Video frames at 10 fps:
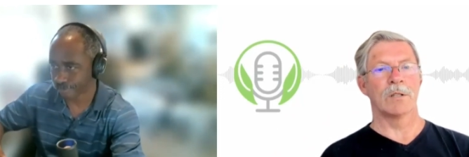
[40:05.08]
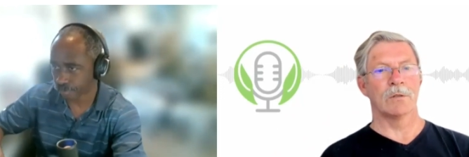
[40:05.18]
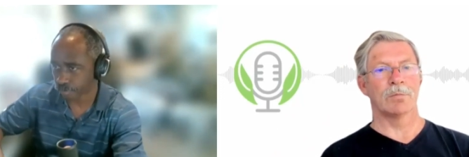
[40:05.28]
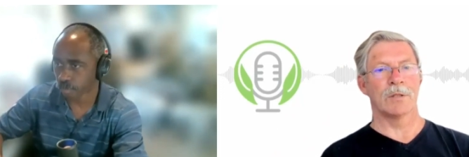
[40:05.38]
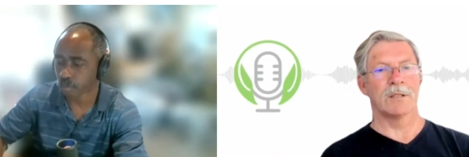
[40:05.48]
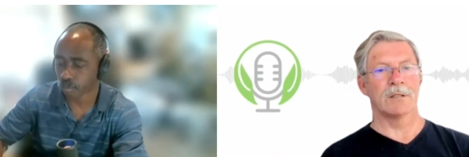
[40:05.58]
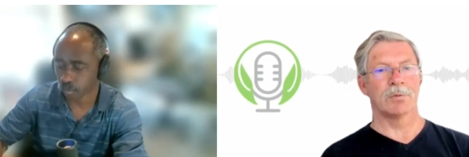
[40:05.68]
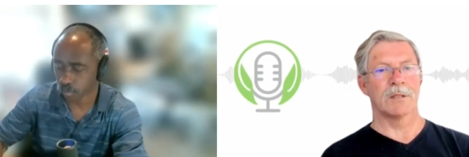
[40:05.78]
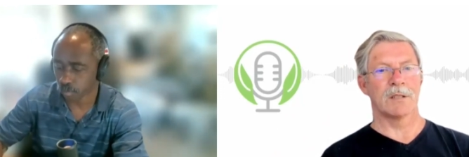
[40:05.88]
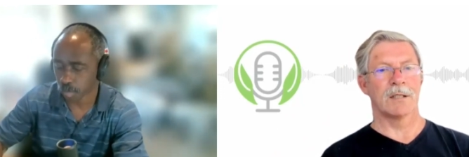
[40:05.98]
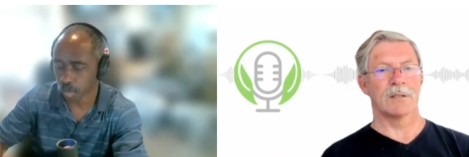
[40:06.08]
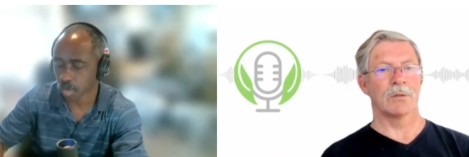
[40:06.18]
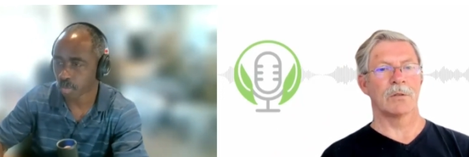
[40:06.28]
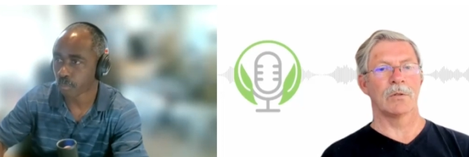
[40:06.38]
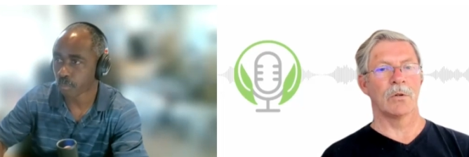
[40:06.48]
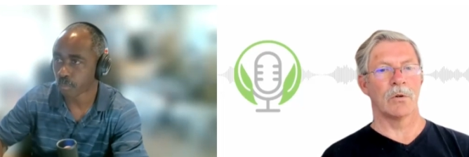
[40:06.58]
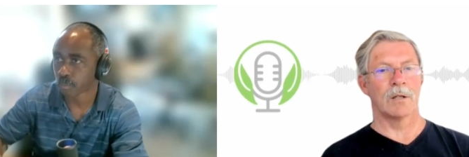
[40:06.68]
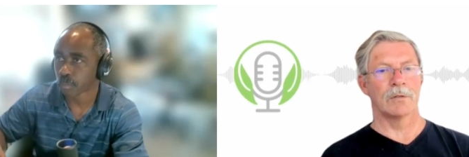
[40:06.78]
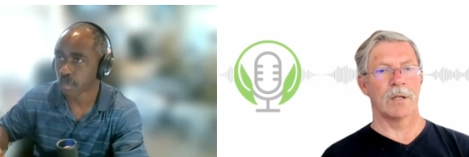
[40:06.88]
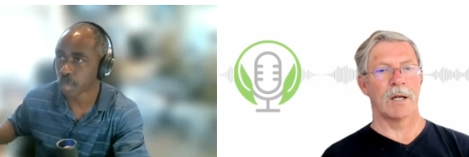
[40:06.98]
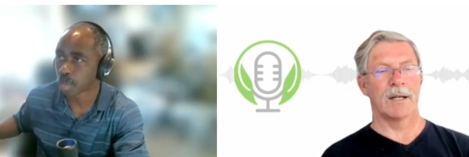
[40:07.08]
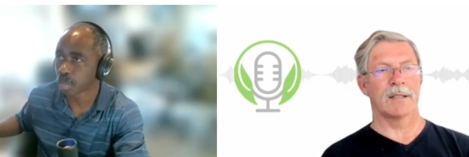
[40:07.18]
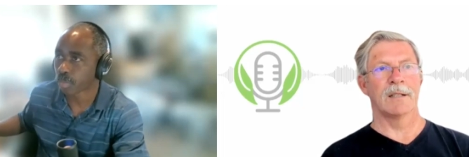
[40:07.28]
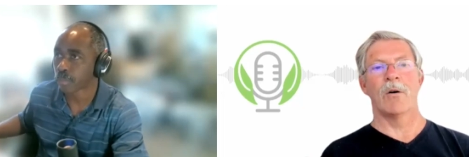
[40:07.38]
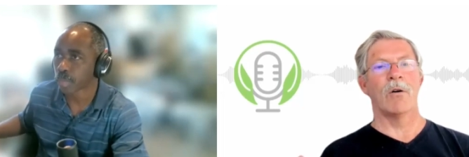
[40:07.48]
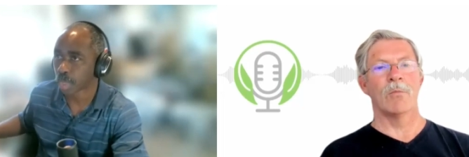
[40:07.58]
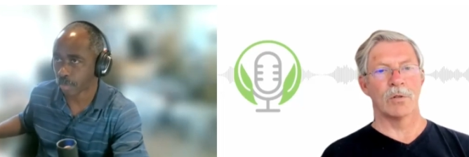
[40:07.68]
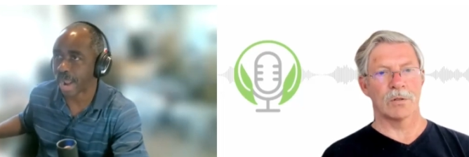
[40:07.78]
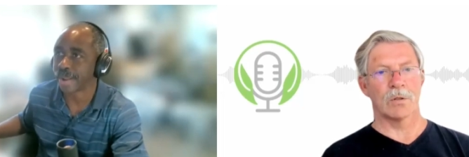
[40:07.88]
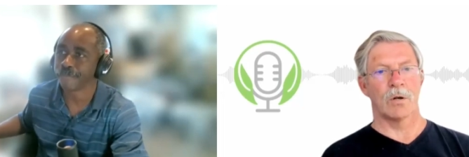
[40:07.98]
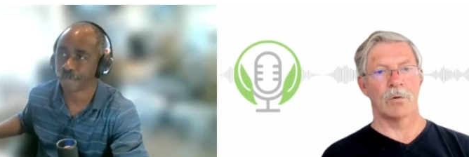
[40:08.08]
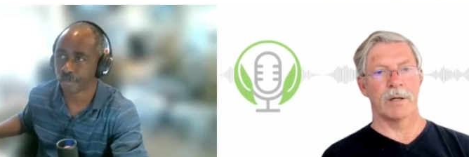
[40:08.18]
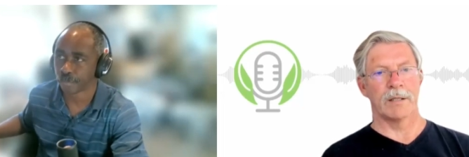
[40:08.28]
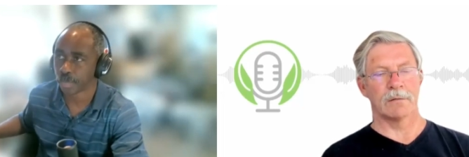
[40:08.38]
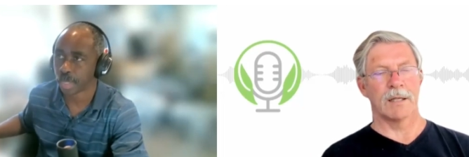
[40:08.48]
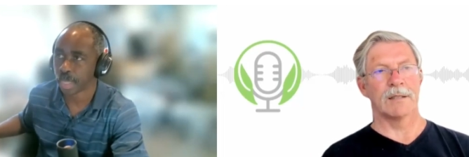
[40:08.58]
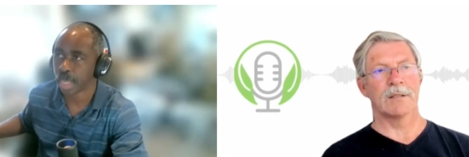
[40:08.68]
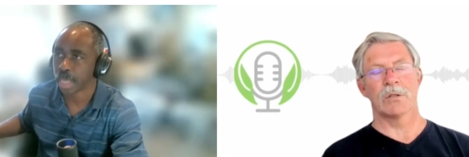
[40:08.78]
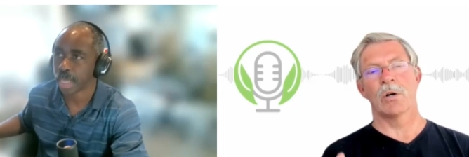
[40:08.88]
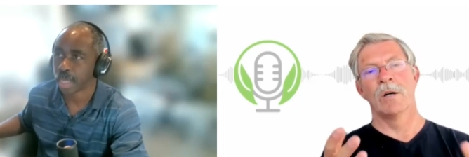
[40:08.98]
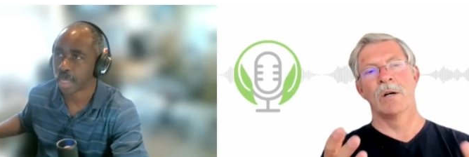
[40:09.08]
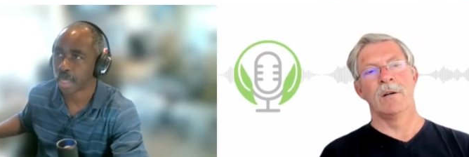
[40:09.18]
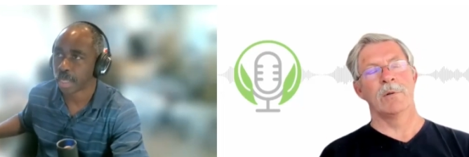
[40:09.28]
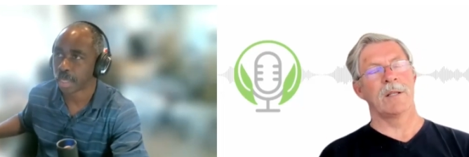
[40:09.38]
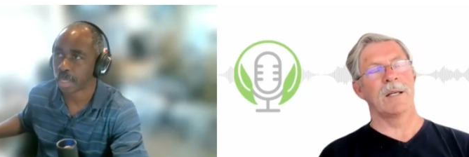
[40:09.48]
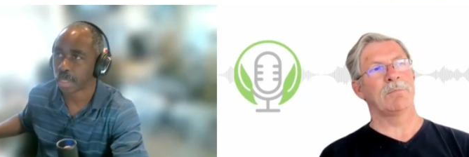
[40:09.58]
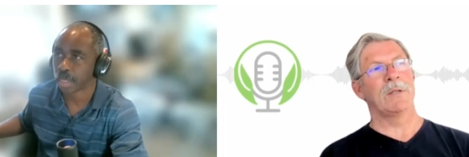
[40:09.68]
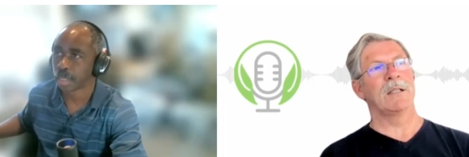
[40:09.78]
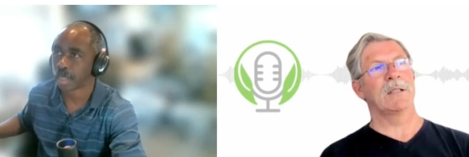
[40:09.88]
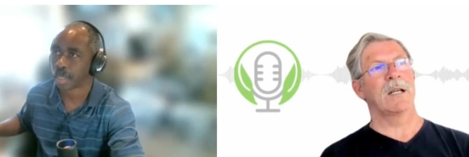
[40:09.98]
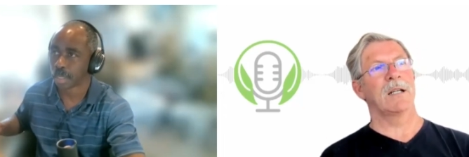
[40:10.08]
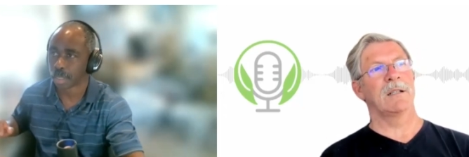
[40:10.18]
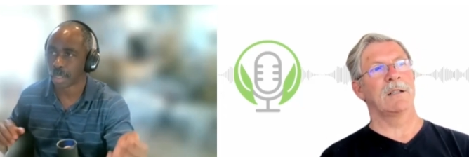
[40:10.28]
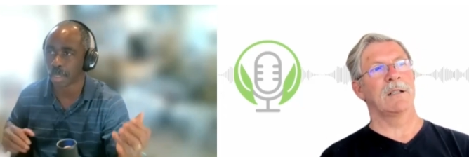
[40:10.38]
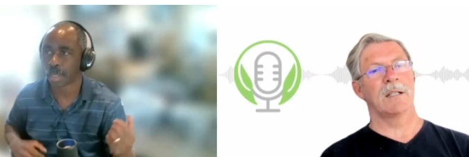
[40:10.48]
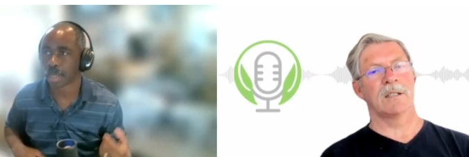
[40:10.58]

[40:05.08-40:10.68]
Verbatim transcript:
Speaker 1: what your principles are, so you know how to act almost right. always, right? So with that being said, I think